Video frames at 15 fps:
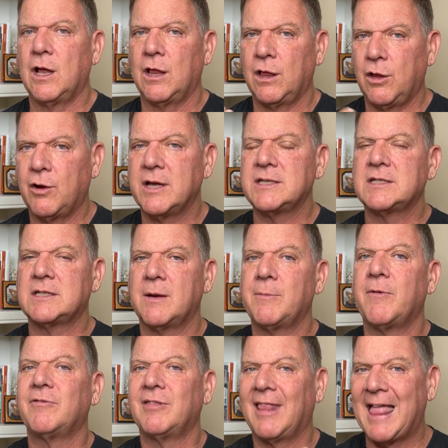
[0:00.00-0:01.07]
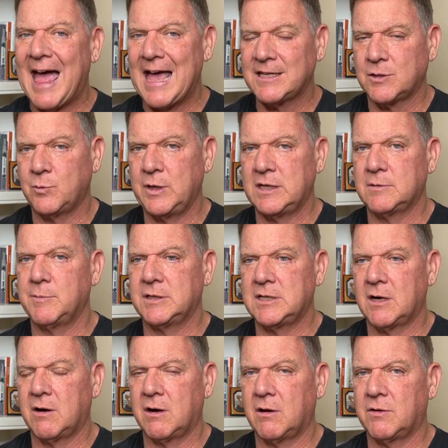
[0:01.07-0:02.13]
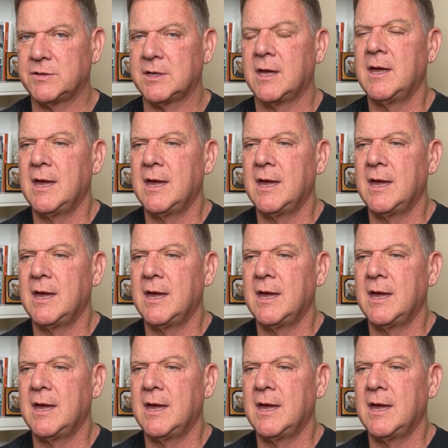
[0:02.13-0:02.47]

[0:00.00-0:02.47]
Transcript: look at some of last week's materials